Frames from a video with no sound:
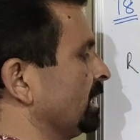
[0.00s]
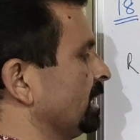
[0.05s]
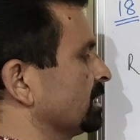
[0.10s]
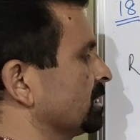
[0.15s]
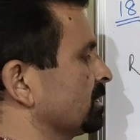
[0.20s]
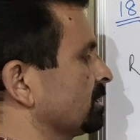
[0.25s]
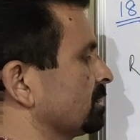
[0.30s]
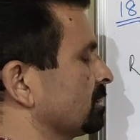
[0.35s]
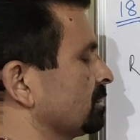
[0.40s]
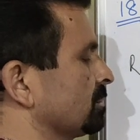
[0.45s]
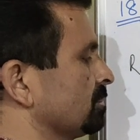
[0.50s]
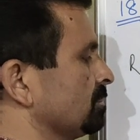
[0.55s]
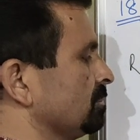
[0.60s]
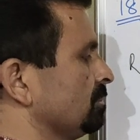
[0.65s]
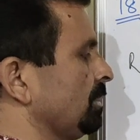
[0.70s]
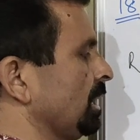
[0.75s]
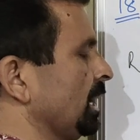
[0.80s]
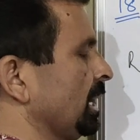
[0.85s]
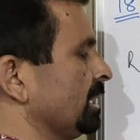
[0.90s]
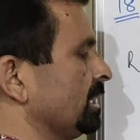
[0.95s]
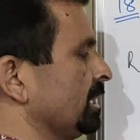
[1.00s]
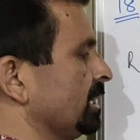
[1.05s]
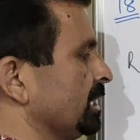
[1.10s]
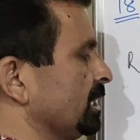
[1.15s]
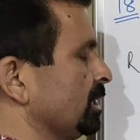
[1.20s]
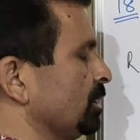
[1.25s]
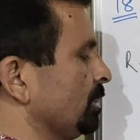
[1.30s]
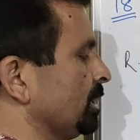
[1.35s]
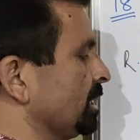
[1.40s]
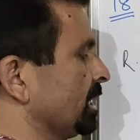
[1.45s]
this by the
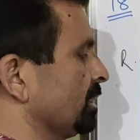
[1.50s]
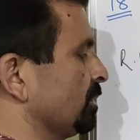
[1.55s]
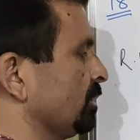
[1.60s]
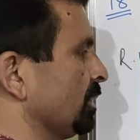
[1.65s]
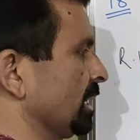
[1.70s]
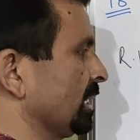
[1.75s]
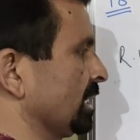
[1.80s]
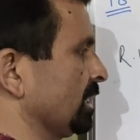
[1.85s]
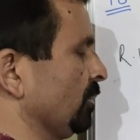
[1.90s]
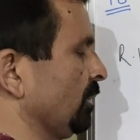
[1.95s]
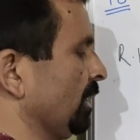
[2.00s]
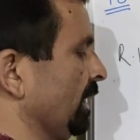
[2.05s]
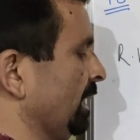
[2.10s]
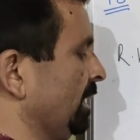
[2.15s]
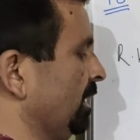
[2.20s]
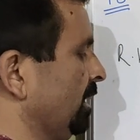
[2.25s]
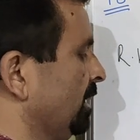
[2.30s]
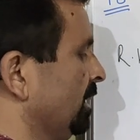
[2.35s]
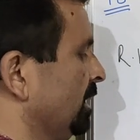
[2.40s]
denominator, you are getting 1.